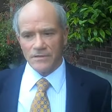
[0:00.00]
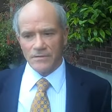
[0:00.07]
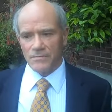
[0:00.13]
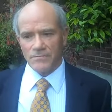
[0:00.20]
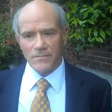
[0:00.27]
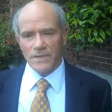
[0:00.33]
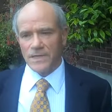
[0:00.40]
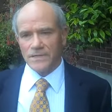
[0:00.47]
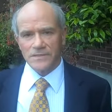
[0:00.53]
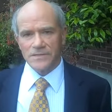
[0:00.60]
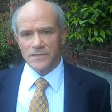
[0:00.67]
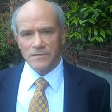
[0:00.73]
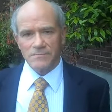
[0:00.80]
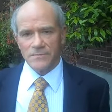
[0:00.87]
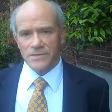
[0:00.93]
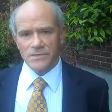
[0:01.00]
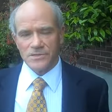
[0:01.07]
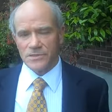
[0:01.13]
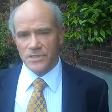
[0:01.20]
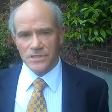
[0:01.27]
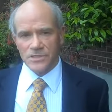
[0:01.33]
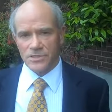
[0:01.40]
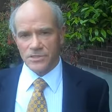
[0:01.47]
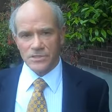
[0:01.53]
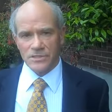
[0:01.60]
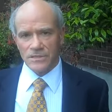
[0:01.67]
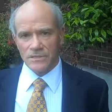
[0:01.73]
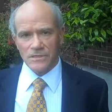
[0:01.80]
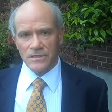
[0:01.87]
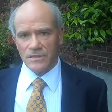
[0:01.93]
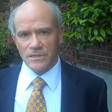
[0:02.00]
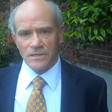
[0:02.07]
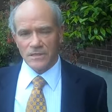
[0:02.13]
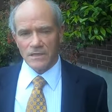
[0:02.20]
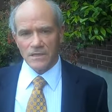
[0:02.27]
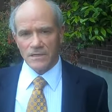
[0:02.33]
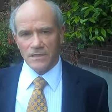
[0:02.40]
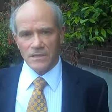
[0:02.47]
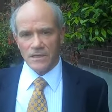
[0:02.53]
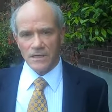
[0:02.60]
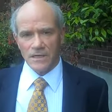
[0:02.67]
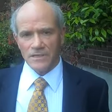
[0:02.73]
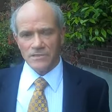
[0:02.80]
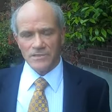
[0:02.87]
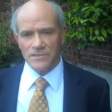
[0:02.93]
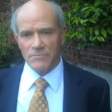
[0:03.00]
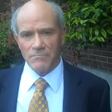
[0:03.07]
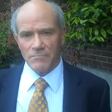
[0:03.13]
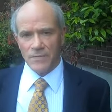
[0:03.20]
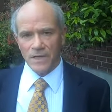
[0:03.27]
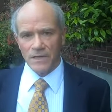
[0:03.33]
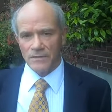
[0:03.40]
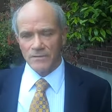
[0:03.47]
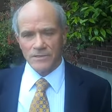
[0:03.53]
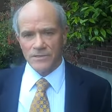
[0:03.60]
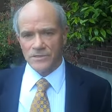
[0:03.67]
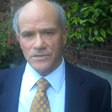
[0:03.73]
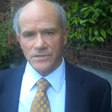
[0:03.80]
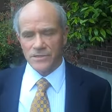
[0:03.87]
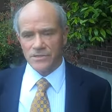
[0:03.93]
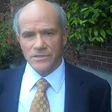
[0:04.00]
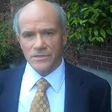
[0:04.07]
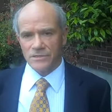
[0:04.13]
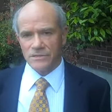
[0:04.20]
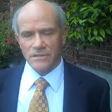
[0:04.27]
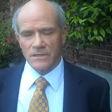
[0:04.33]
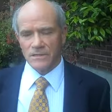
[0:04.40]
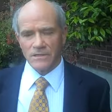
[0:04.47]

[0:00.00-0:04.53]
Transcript: make some distinction in a case, some minor distinction,